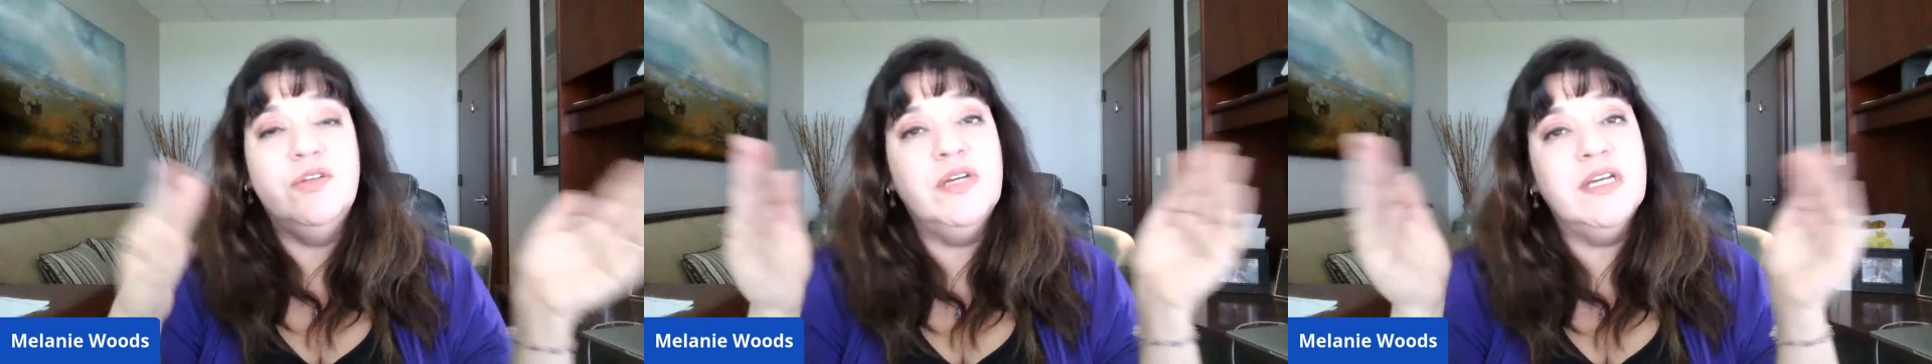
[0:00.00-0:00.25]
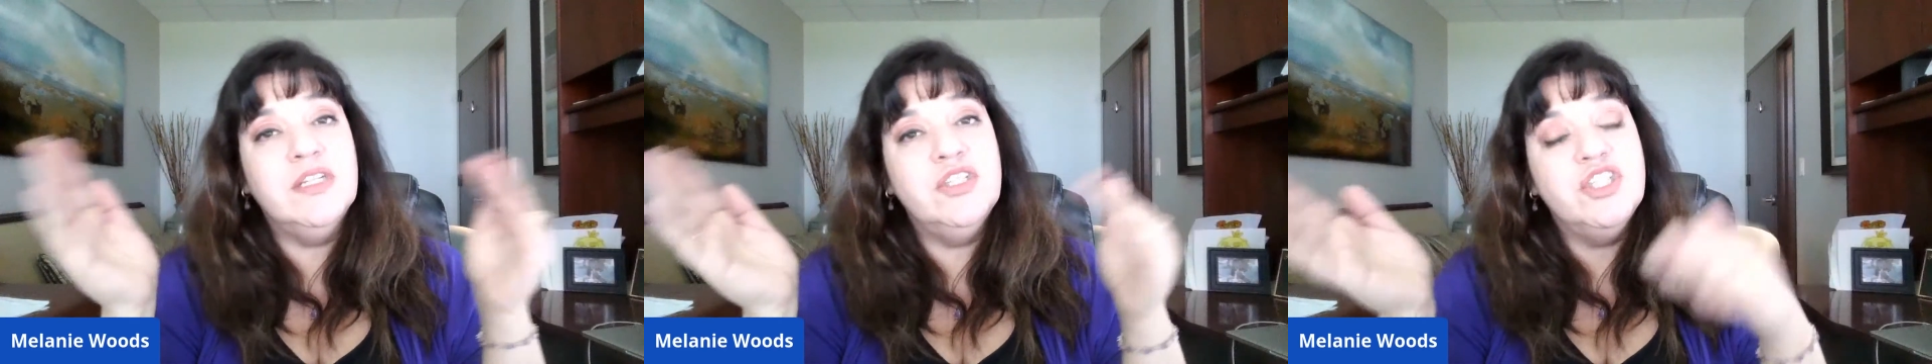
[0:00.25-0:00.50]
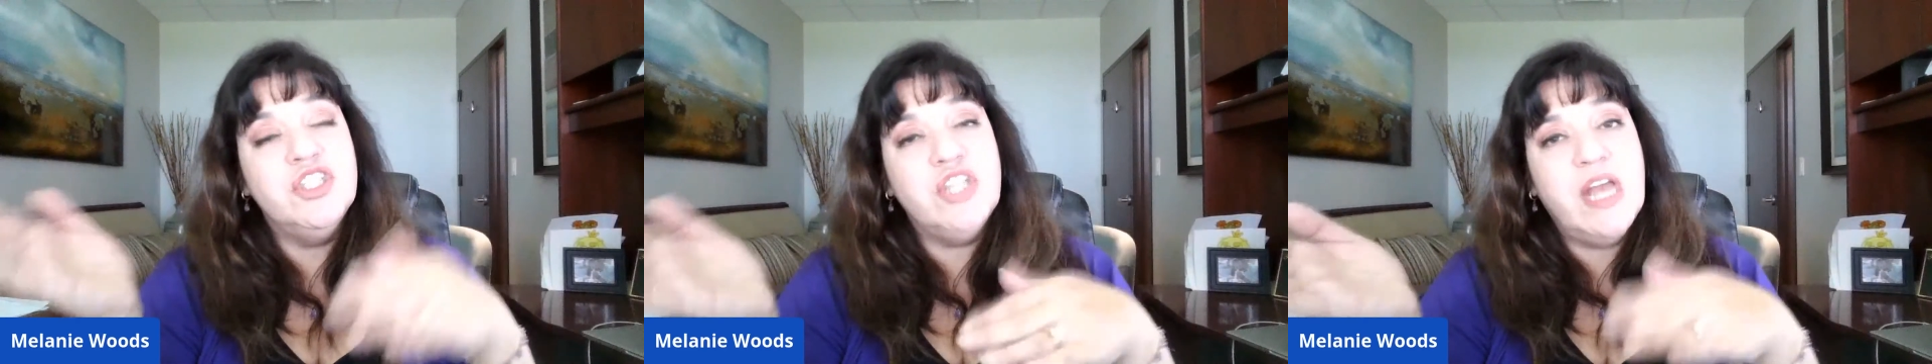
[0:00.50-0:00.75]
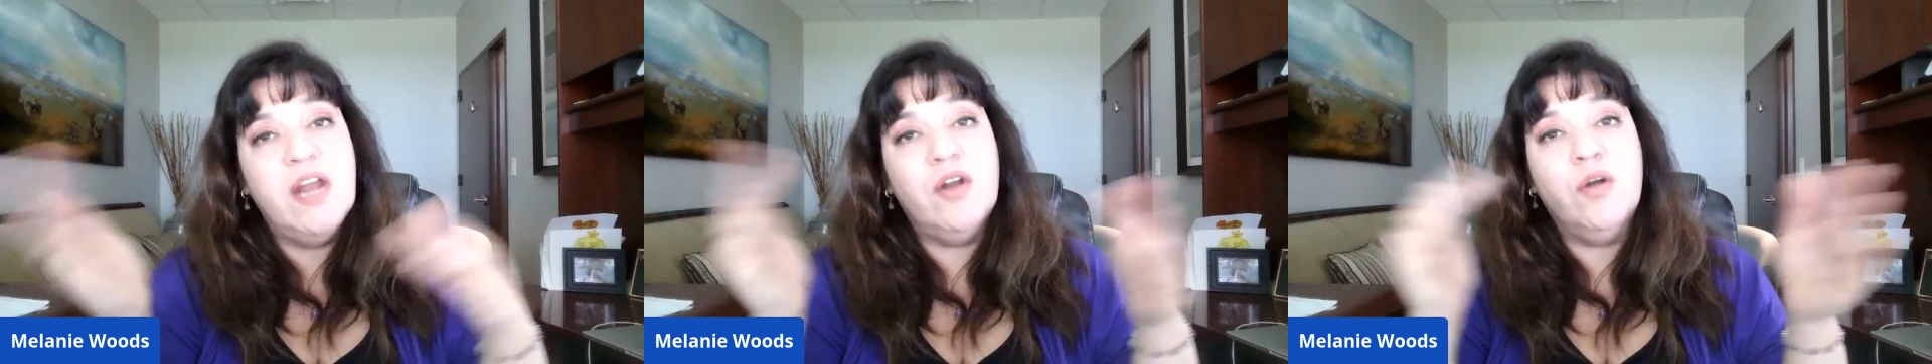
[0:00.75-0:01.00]
You can
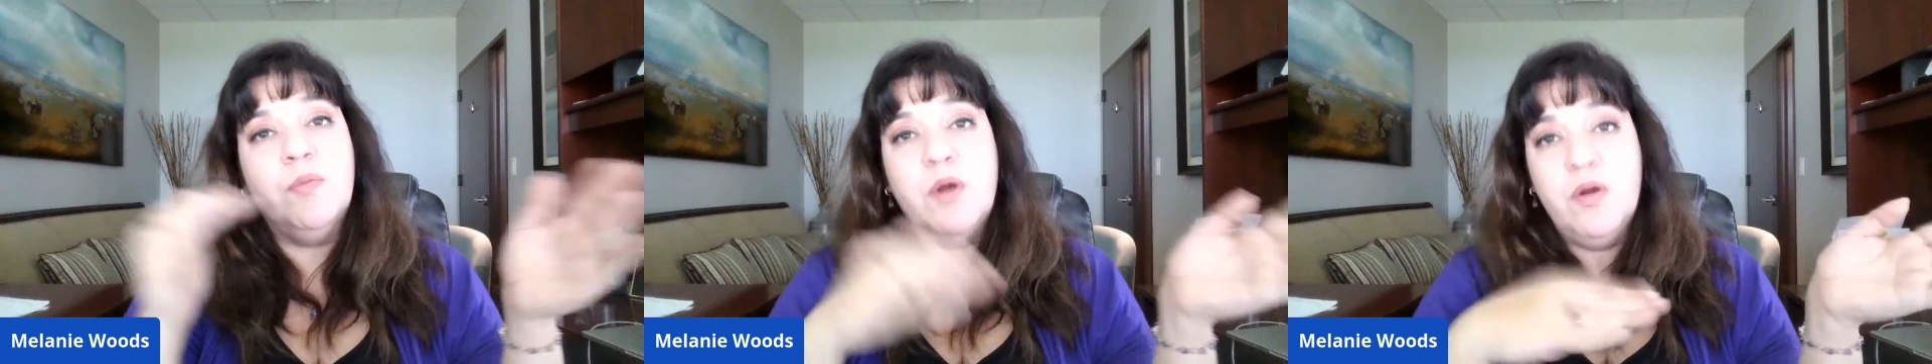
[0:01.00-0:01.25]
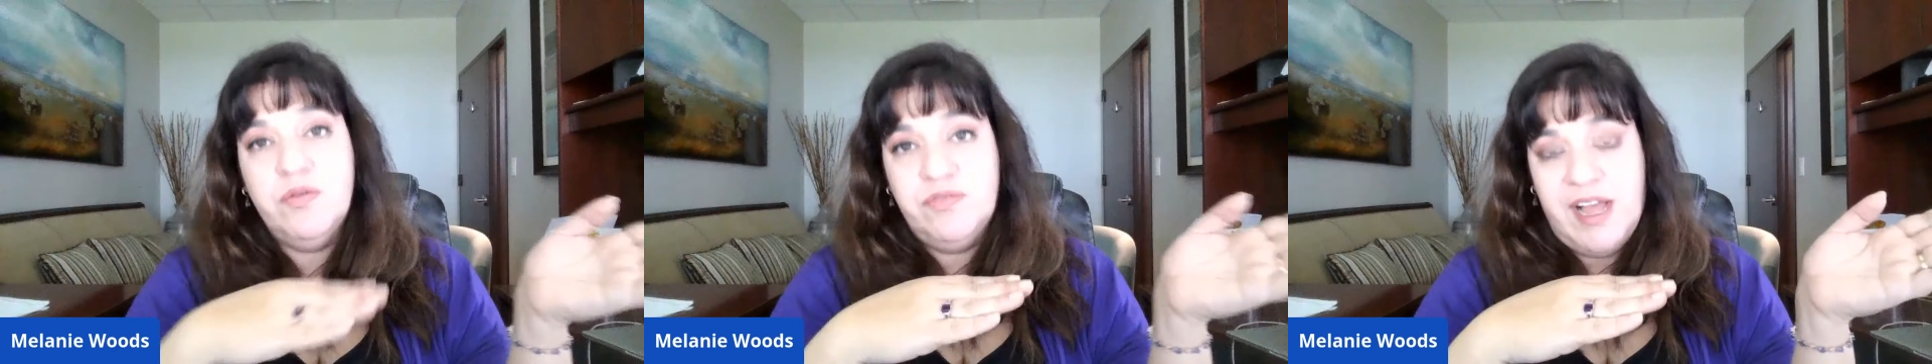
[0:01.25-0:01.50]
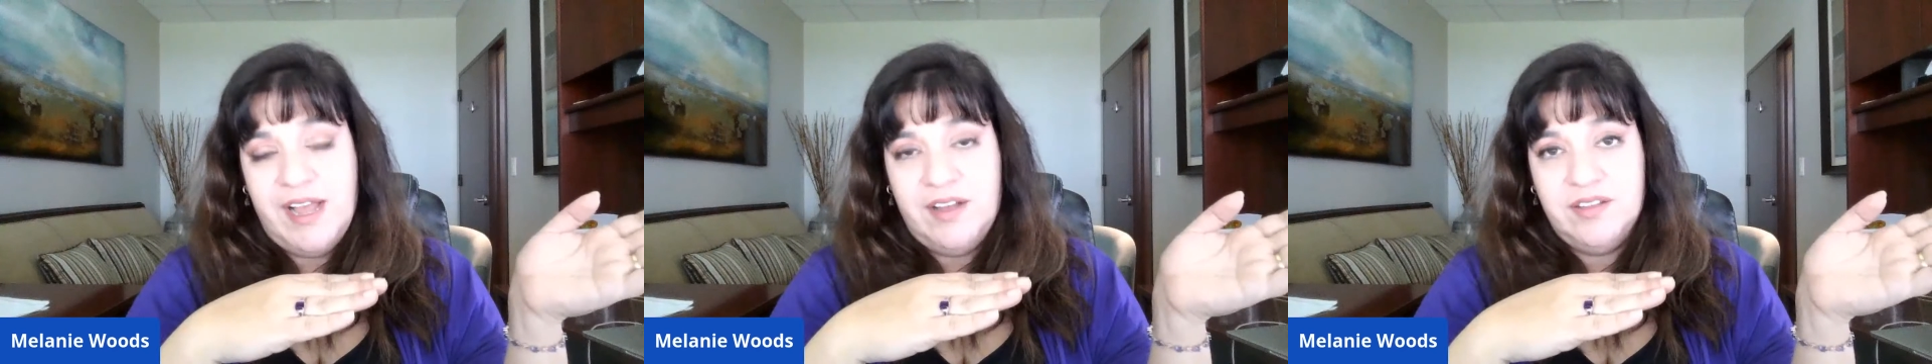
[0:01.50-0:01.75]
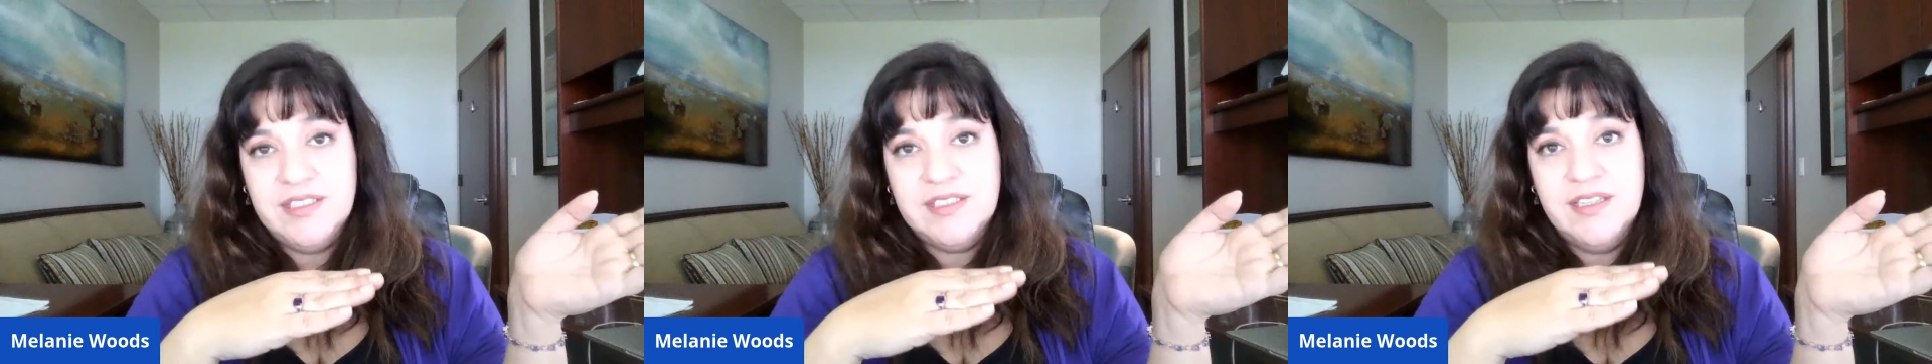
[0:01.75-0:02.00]
share
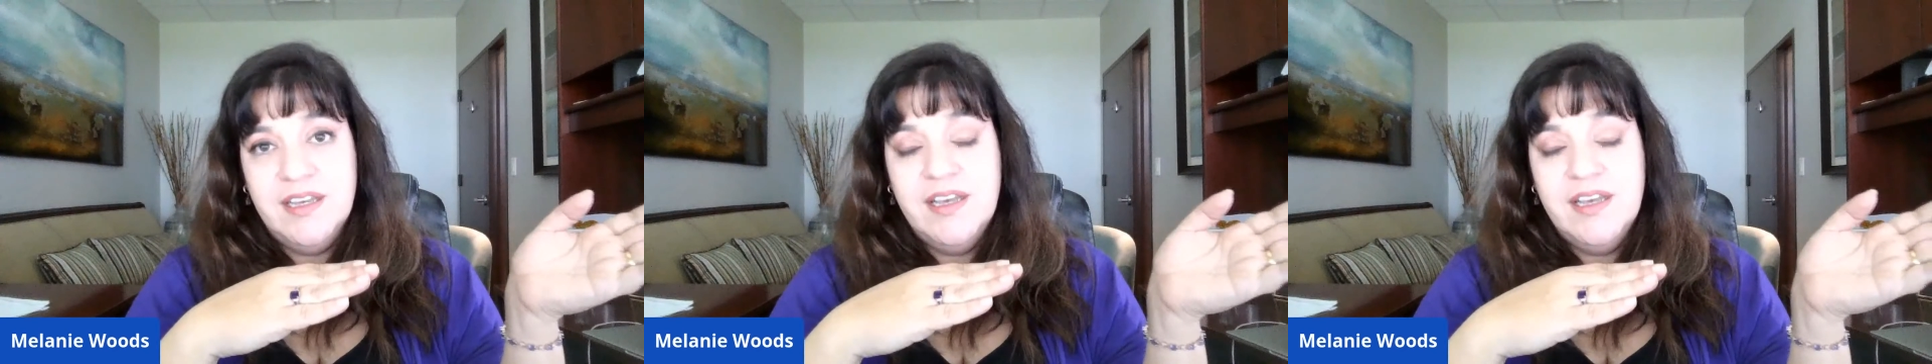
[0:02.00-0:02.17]
profiles.